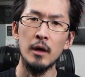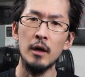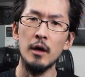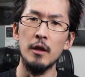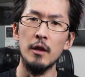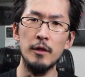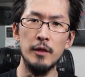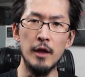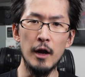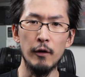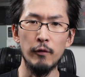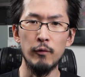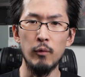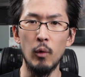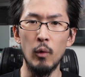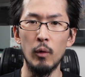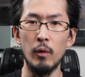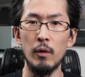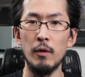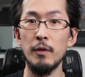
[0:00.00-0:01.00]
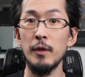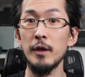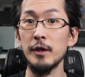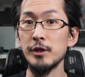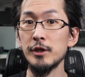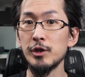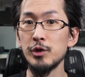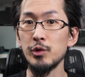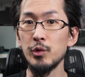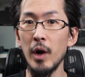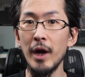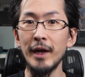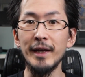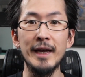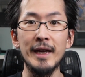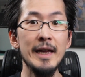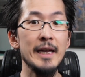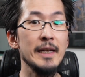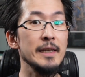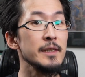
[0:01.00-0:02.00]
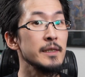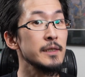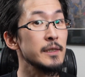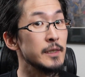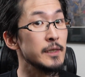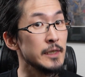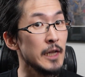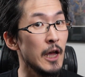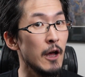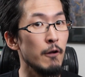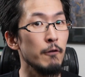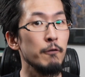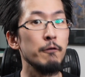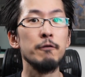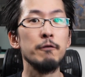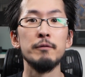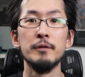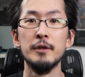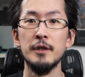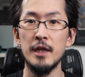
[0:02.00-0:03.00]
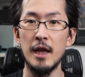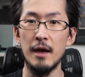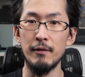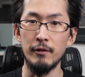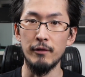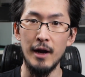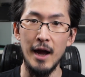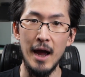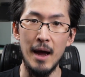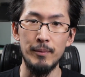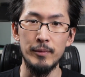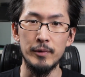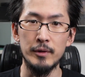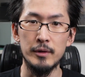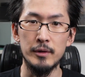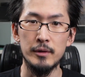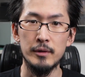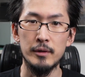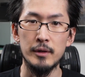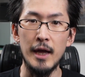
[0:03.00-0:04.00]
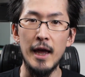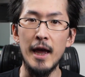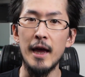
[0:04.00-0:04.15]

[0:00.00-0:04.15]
Therefore, the strike itself never happens,